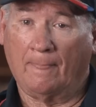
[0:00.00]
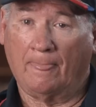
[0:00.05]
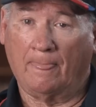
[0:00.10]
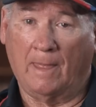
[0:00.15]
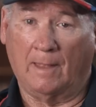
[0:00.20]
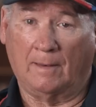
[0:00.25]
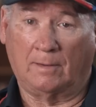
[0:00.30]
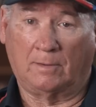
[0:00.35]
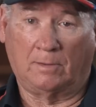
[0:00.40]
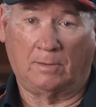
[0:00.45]

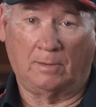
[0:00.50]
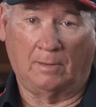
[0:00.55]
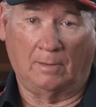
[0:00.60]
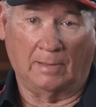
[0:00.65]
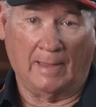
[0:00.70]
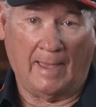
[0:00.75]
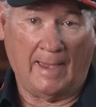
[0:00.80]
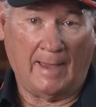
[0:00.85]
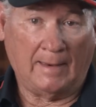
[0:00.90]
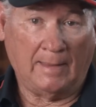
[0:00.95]
that
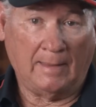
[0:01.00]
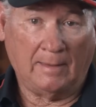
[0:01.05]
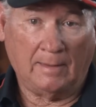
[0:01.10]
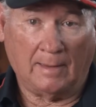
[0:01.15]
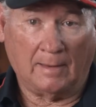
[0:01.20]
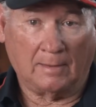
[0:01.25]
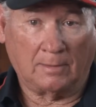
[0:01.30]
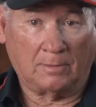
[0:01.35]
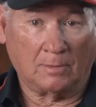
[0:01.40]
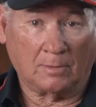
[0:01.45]

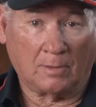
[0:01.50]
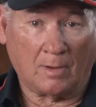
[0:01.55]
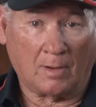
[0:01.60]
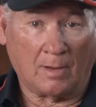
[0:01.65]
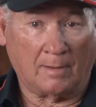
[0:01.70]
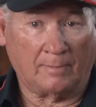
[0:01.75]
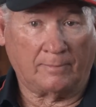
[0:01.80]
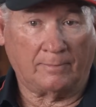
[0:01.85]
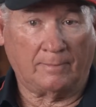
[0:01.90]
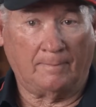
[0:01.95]
landed and took
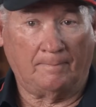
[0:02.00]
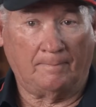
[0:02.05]
off.